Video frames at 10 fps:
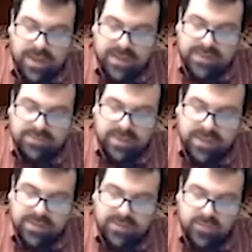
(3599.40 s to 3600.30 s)
X
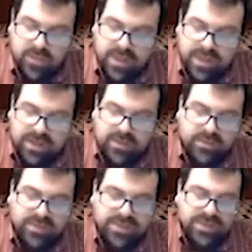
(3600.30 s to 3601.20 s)
plus 1
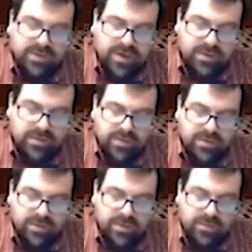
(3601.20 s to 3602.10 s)
equals 0.
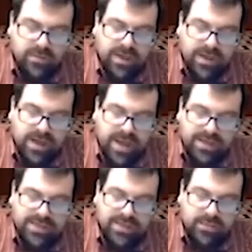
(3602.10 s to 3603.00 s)
We get
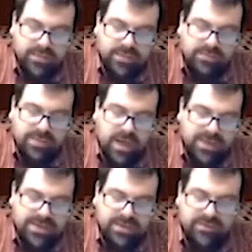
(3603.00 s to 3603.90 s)
x equals
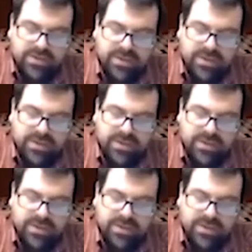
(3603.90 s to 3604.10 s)
positive